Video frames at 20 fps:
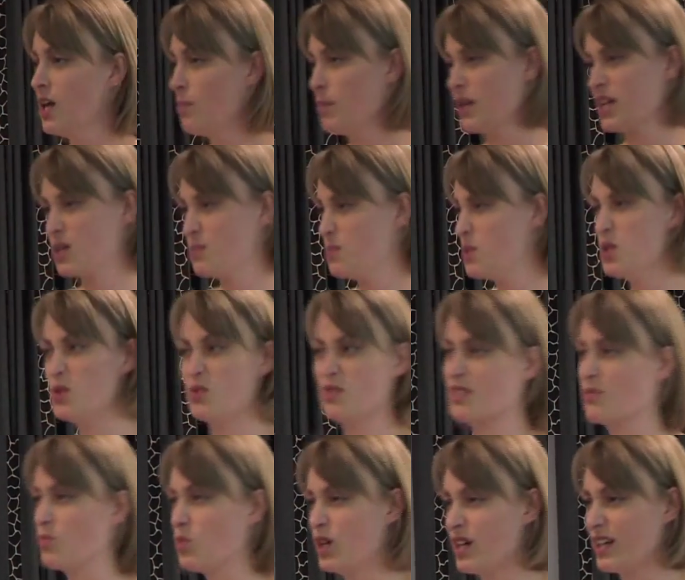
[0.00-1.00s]
my computer
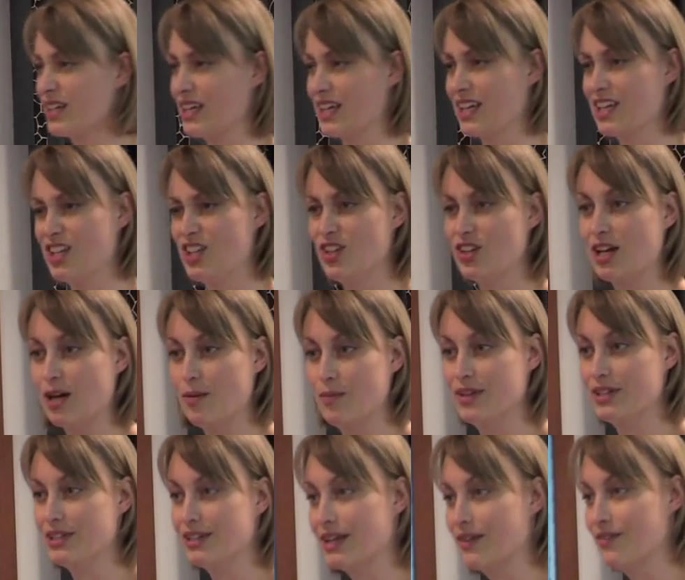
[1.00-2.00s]
isn't working, can you come
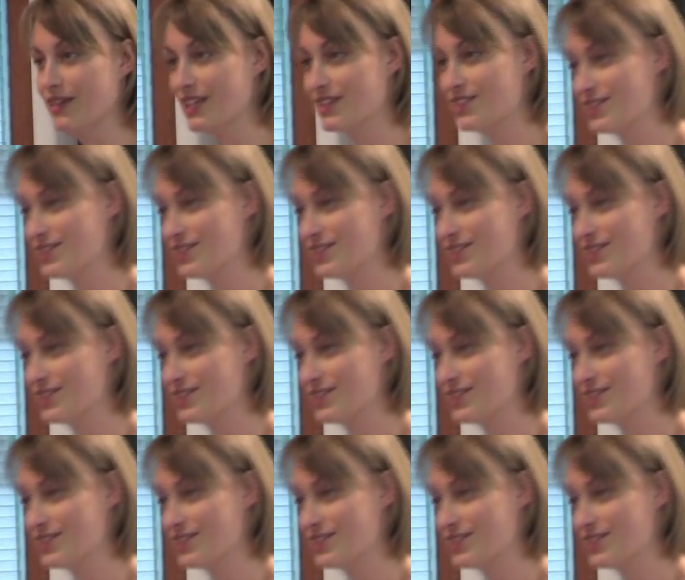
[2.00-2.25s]
and, you know, and